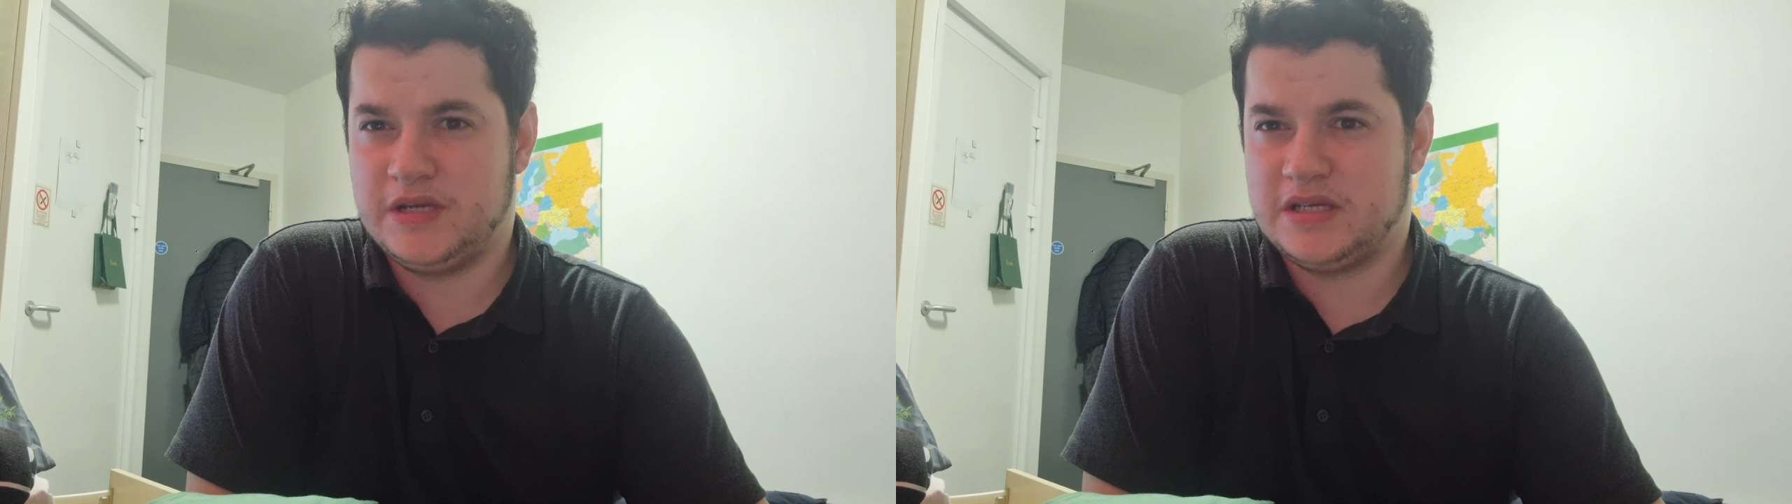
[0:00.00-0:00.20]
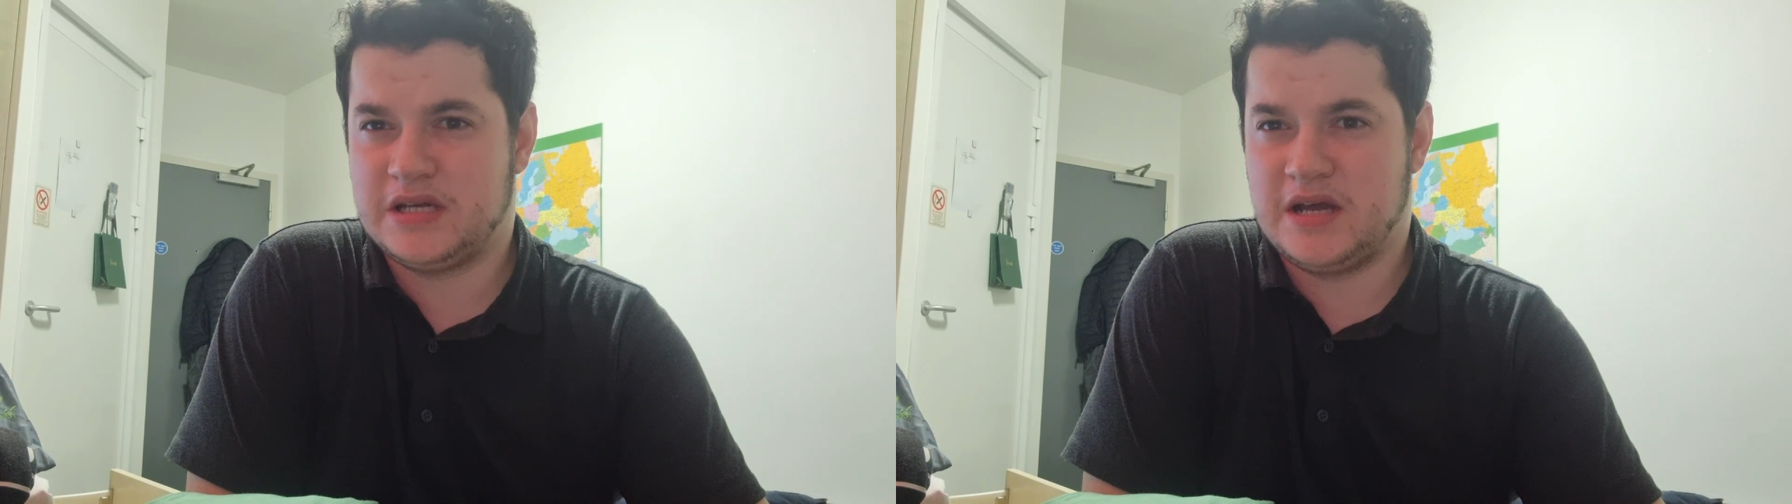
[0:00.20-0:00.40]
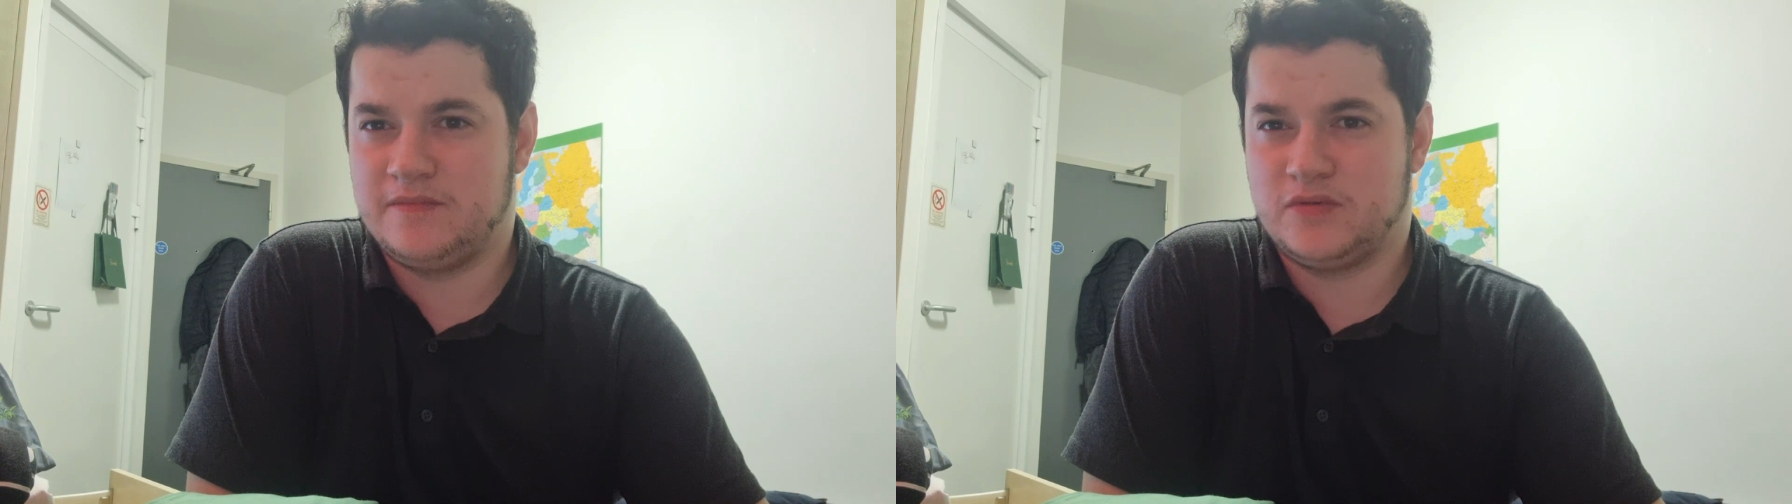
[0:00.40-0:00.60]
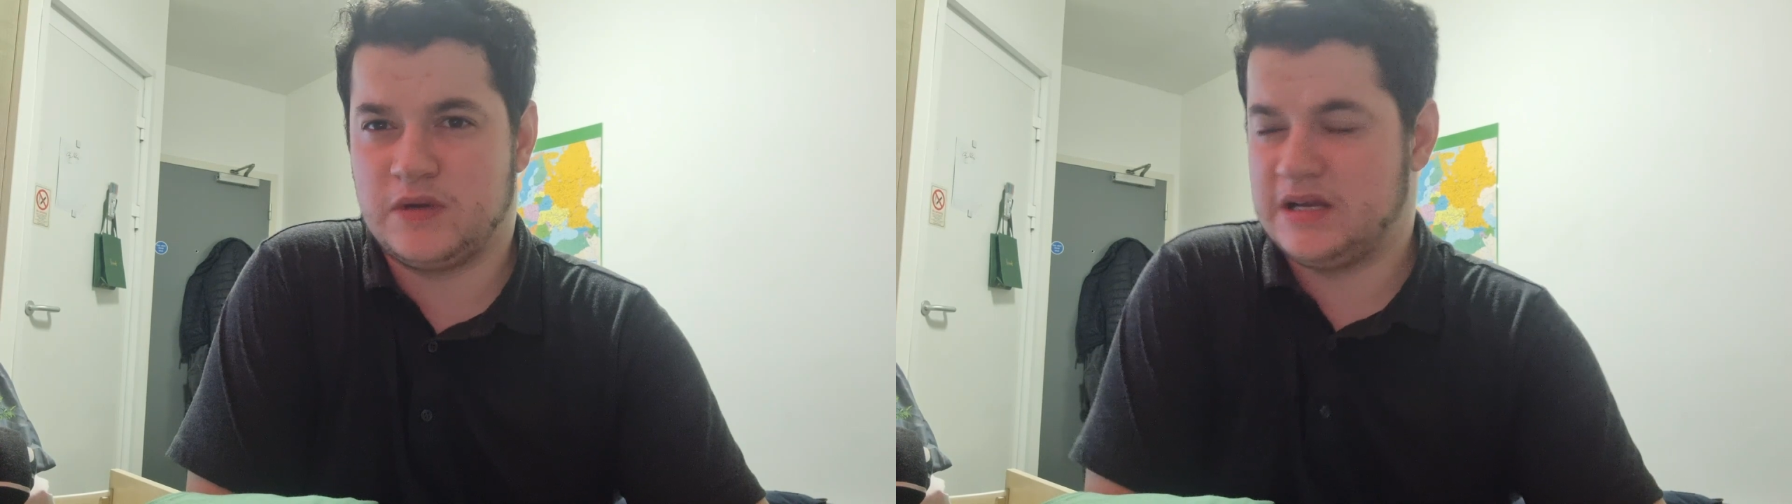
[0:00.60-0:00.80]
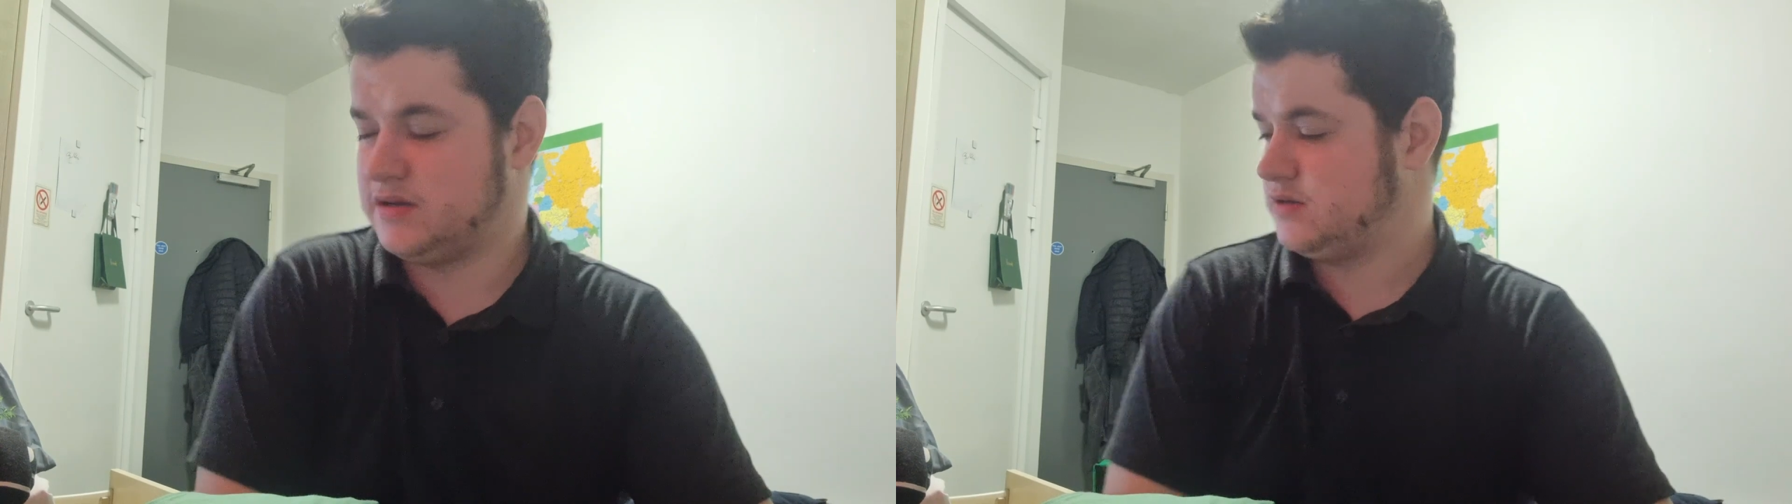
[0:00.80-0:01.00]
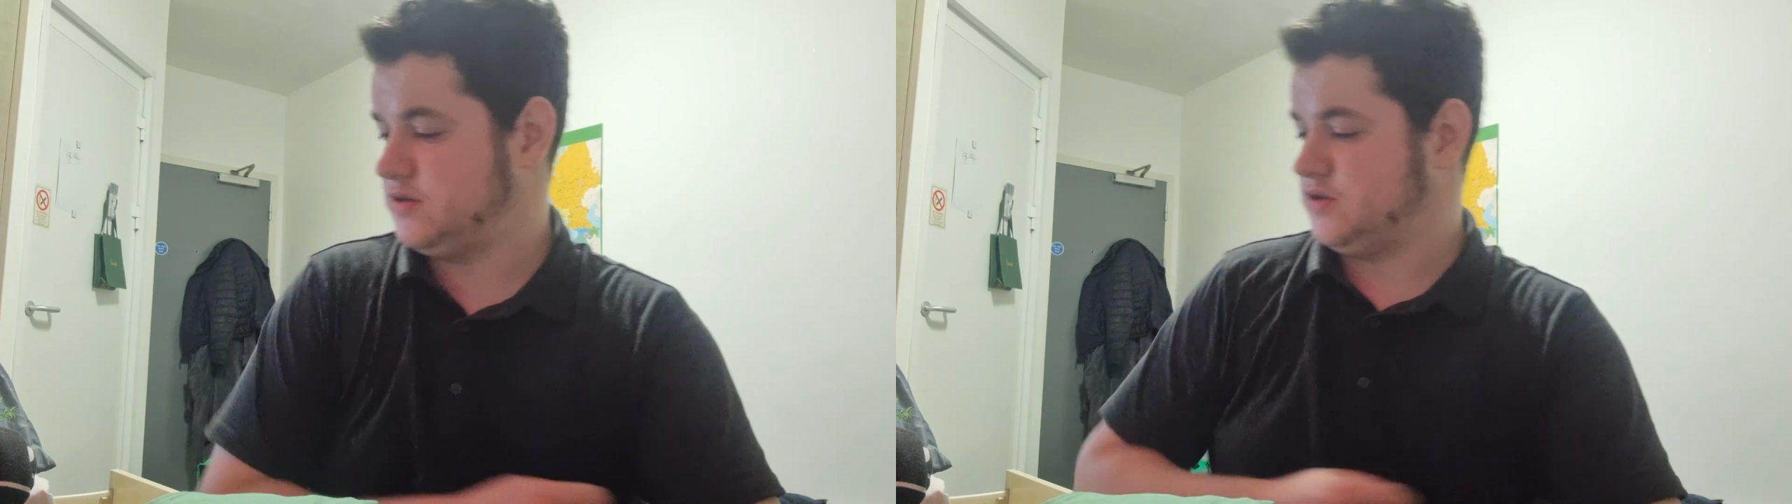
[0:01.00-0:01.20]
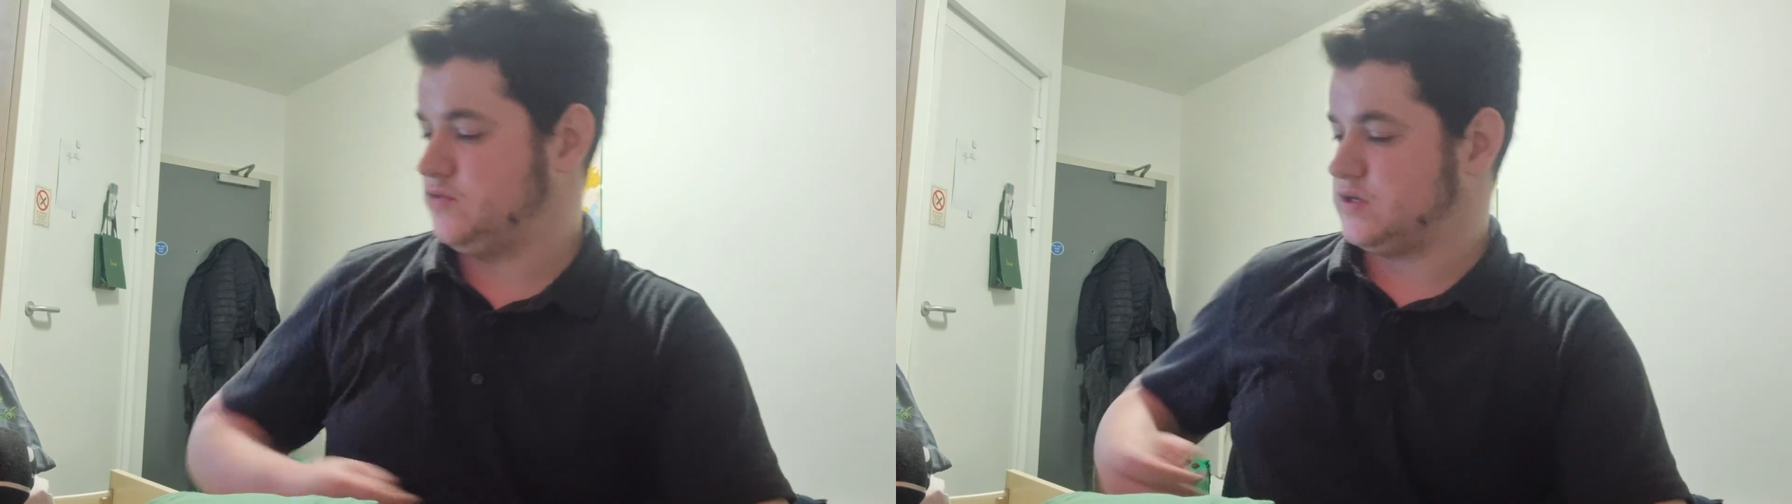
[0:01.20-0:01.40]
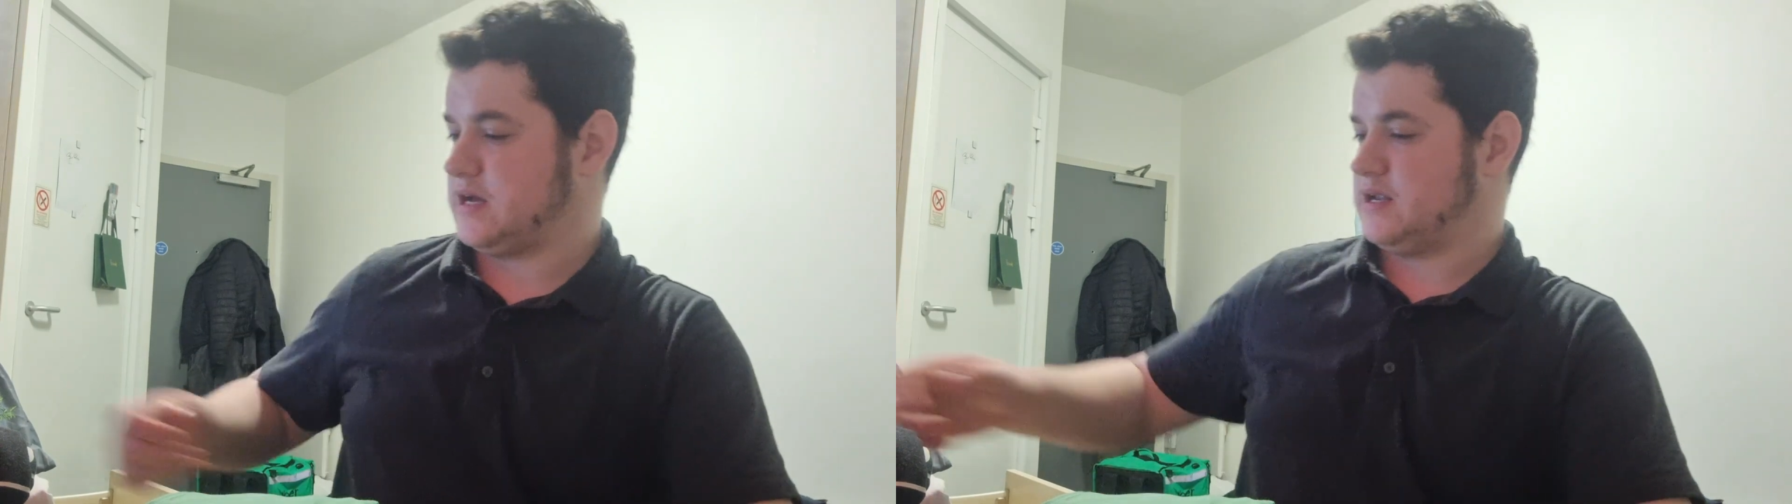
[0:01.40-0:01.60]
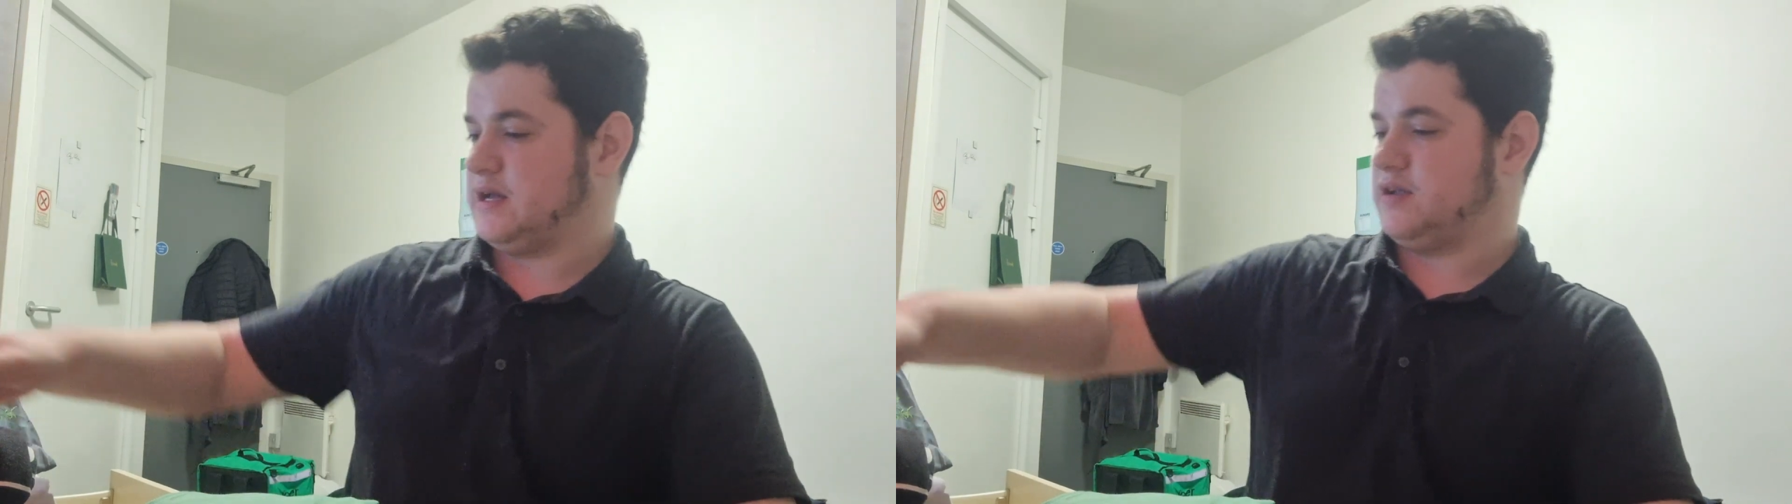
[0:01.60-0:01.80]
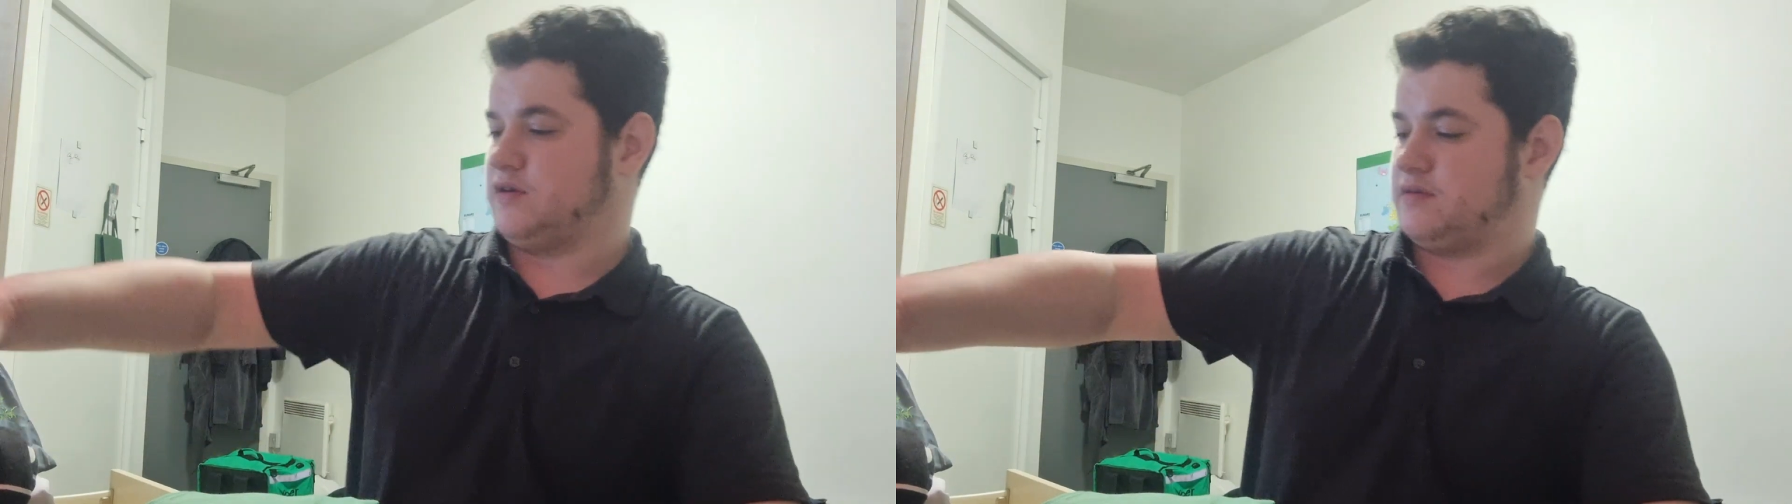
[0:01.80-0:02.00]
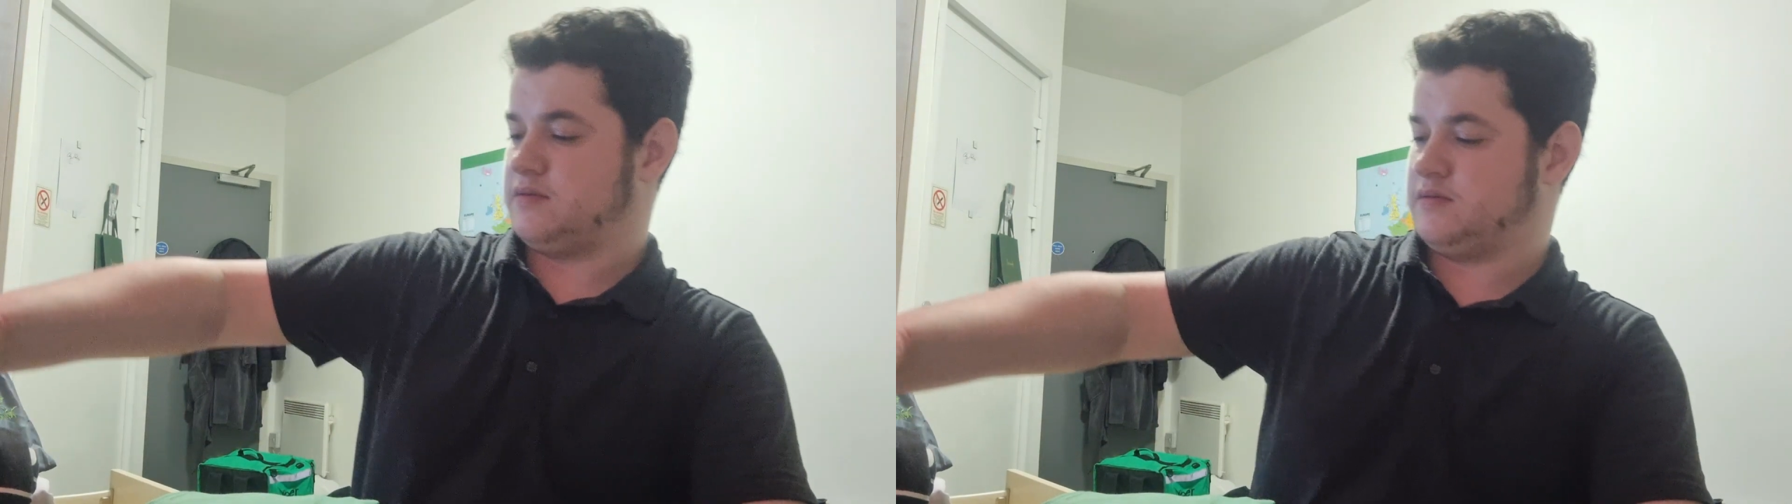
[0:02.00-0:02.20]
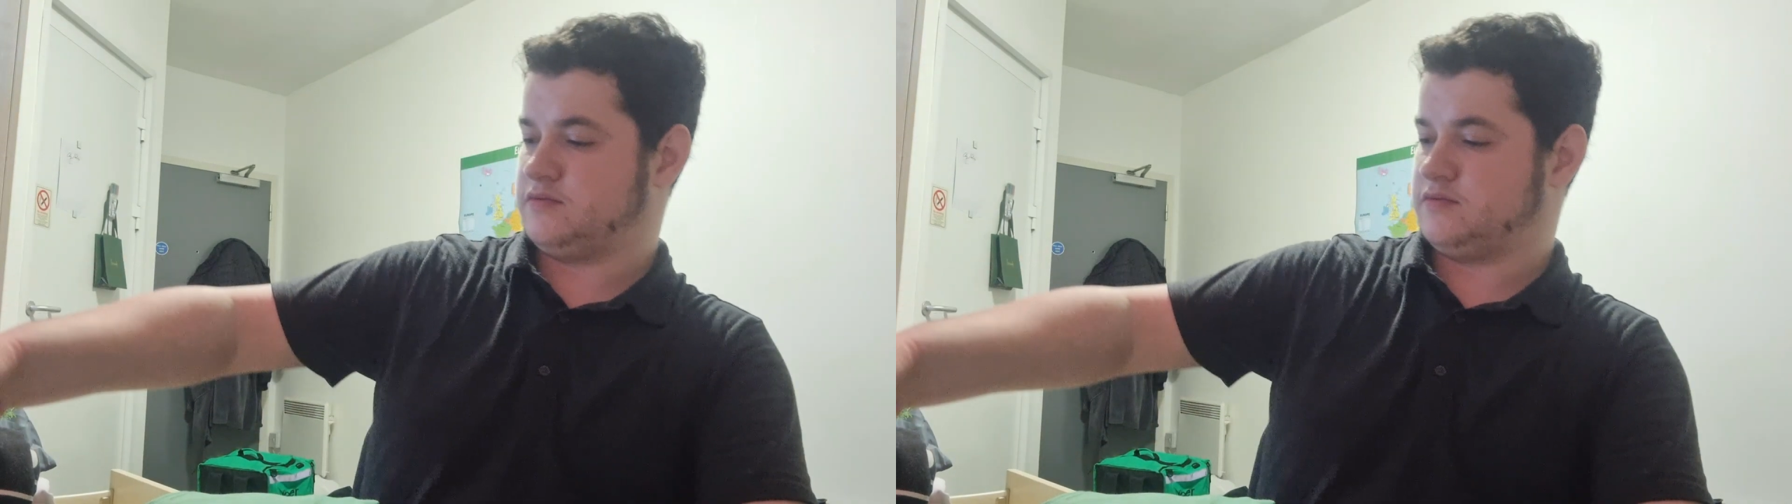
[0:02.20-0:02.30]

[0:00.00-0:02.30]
be times when you would get, like, you know,